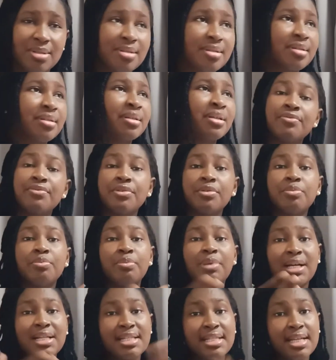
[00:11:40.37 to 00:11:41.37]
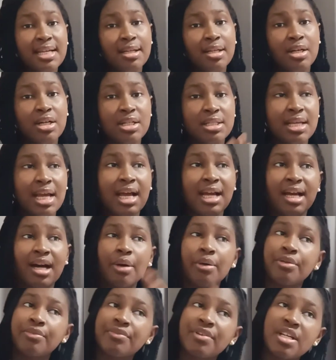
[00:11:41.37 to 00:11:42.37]
So if you party a lot, hang
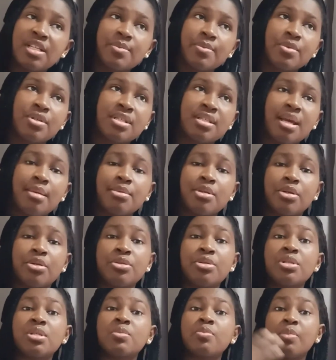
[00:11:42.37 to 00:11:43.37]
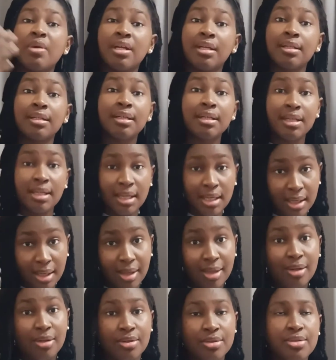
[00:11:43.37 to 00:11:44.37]
out with friends, most times you're going to spend
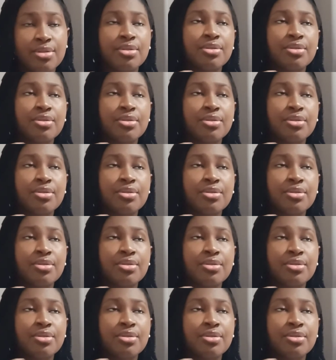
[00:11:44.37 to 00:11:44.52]
a lot.